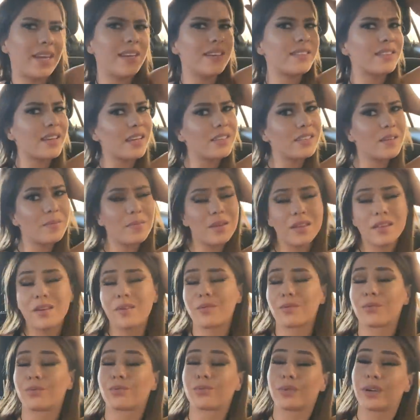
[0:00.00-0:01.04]
He said something that
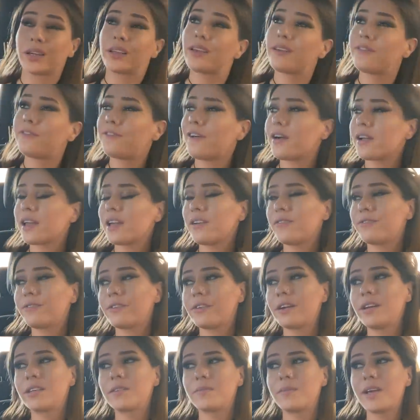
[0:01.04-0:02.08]
really fucking
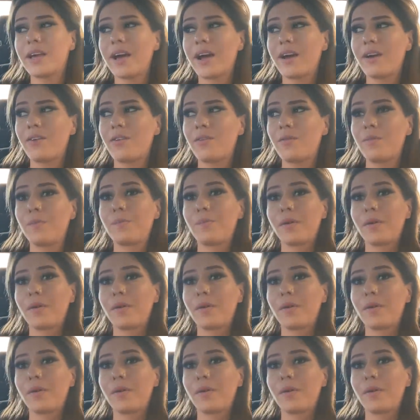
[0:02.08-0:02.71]
freaked me out,